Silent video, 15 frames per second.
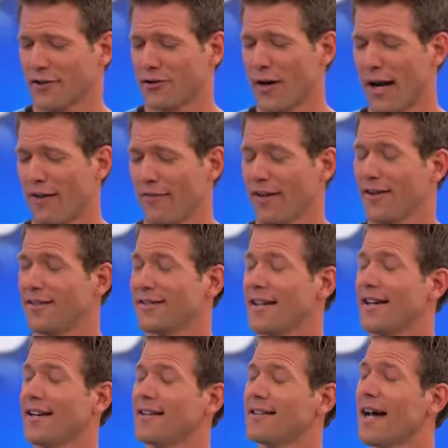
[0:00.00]
Drive-Ins,
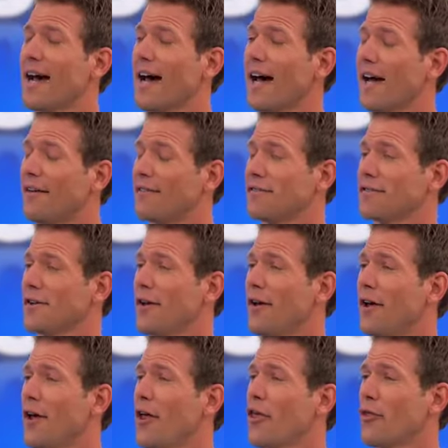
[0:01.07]
and Dives
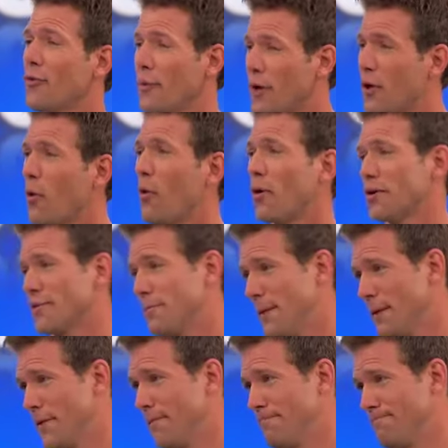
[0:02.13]
3-course
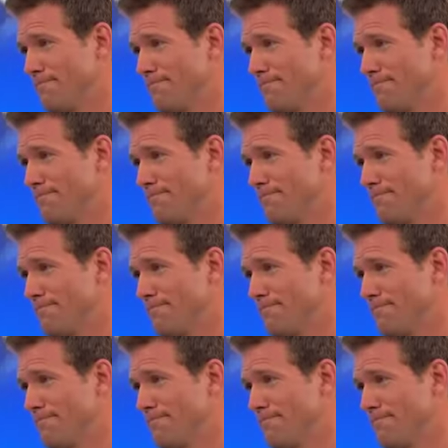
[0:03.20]
meal.